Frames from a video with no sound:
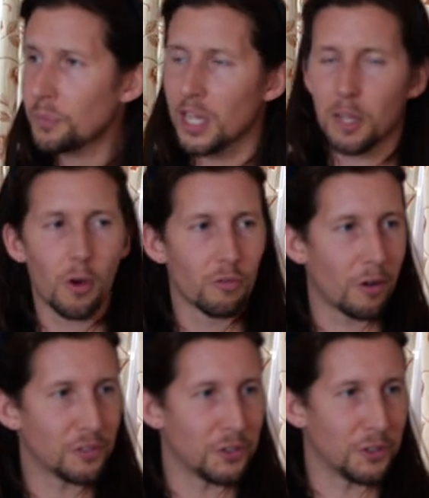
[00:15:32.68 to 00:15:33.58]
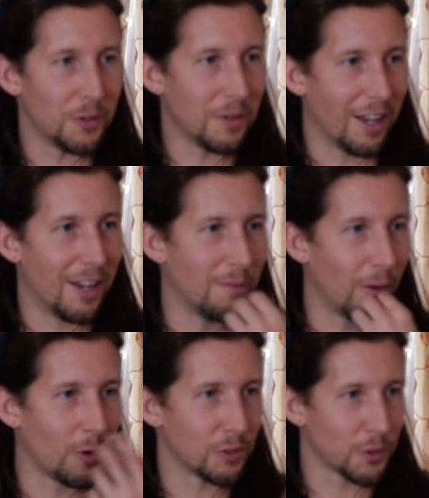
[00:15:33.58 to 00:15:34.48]
In the Monroe Institute, I'm
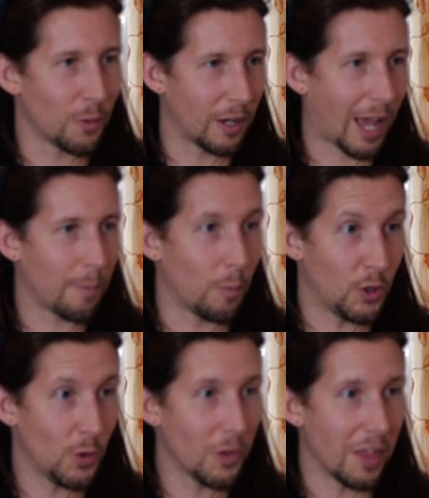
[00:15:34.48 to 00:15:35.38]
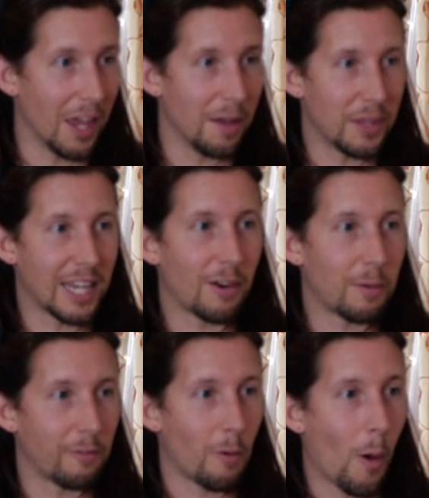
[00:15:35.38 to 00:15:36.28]
not sure what happened when you were there, but they went
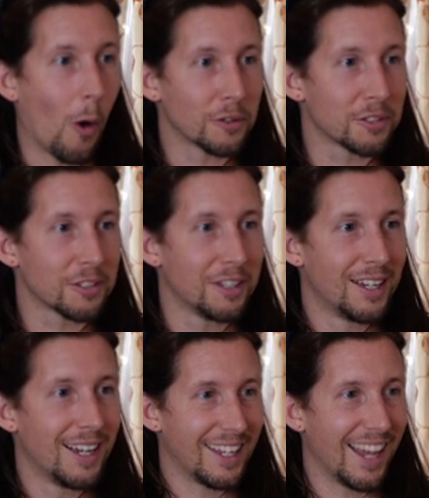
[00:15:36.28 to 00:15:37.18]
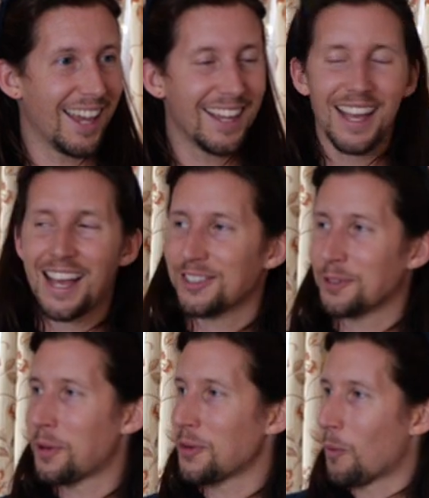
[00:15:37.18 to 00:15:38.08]
with a box, yeah, to
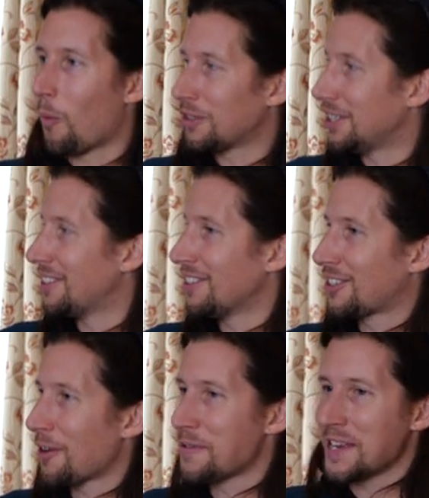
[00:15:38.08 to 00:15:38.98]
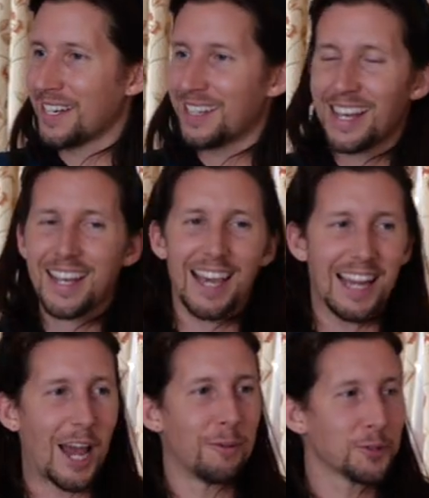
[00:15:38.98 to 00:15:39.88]
put your watches and stuff in.
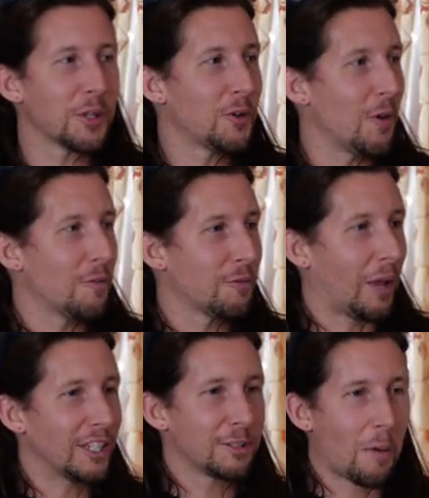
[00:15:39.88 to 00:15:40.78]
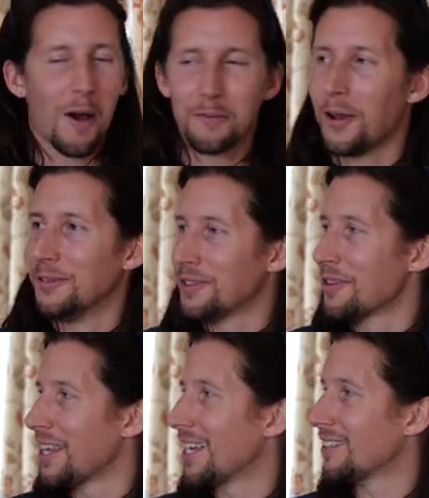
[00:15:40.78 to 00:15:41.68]
And now I'm sure they do it with like smartphones and
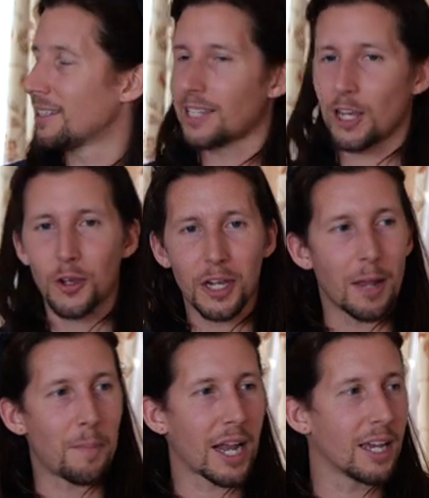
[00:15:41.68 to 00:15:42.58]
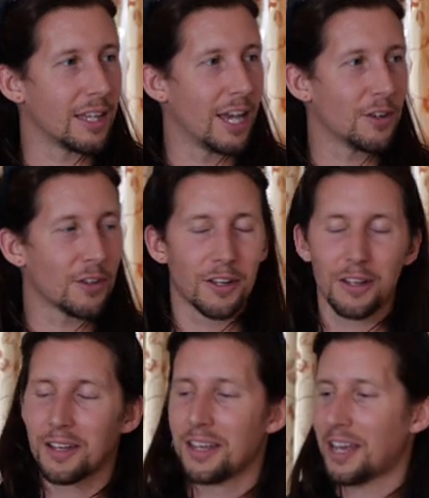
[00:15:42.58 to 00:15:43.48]
things. And they say you can get it back at the end of
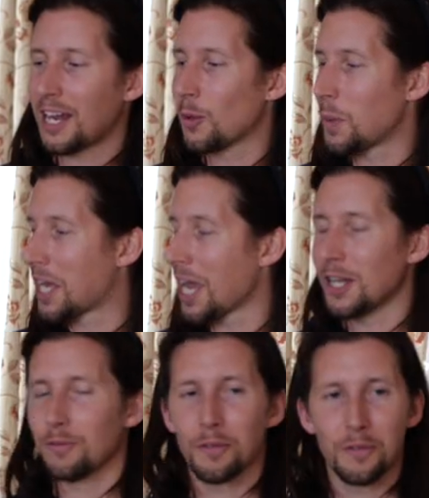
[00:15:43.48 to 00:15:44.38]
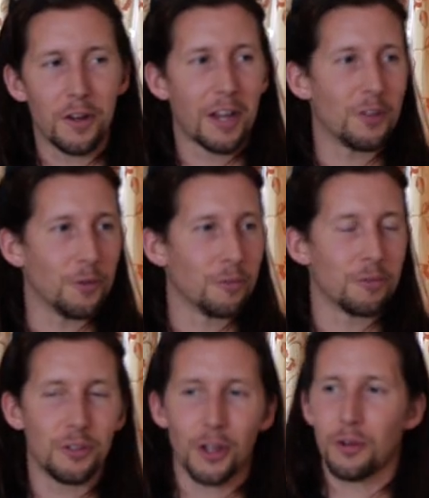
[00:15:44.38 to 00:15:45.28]
the weekend if you find that you're,
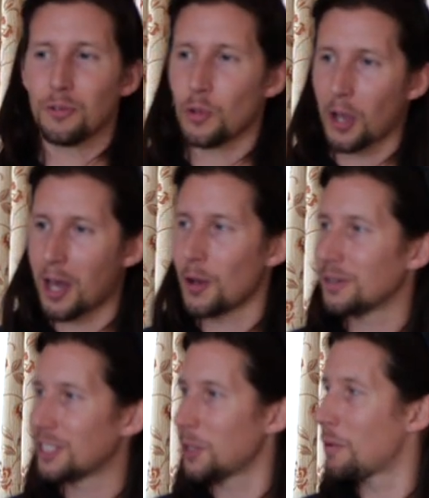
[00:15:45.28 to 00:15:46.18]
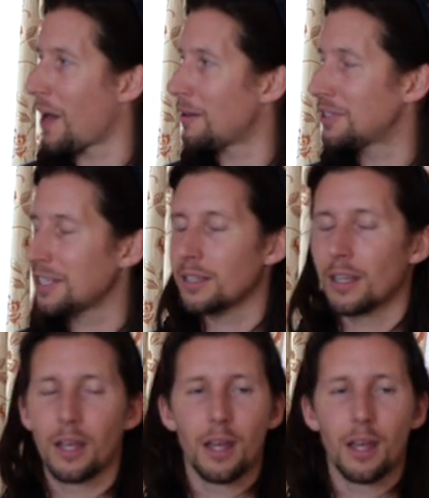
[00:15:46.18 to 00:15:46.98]
you know, you cannot deal without it.